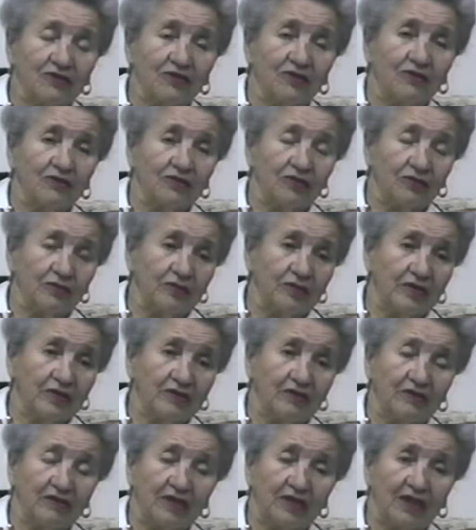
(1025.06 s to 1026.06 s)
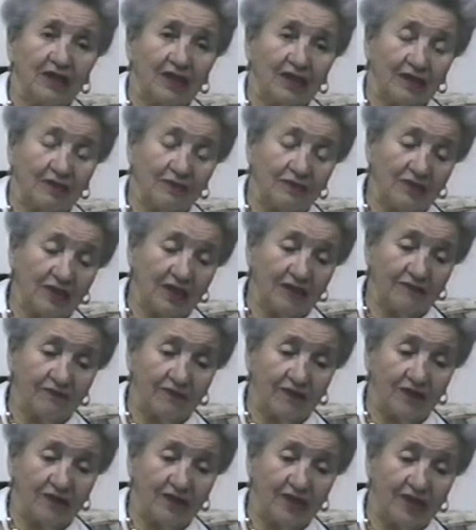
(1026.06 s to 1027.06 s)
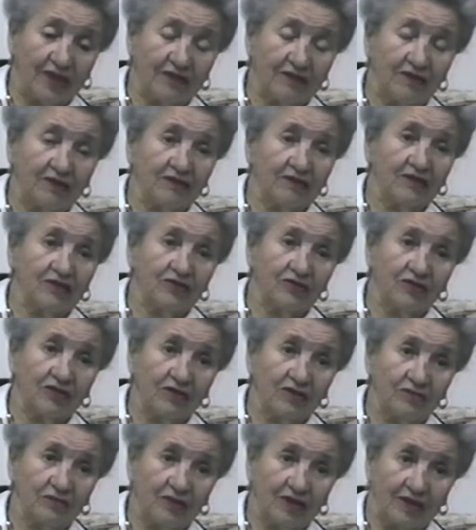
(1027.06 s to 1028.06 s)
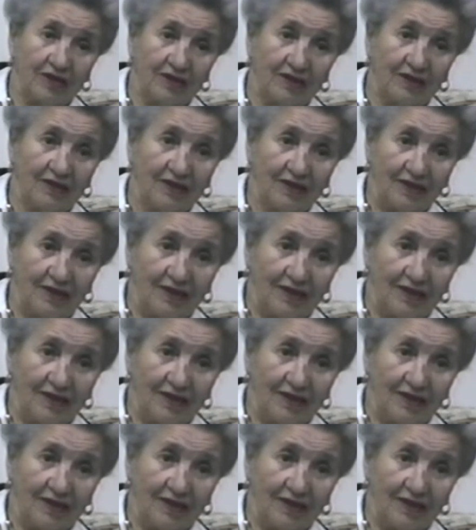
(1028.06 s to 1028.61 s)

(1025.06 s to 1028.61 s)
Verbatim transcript: I was going to Brittany. I would have ended in Germany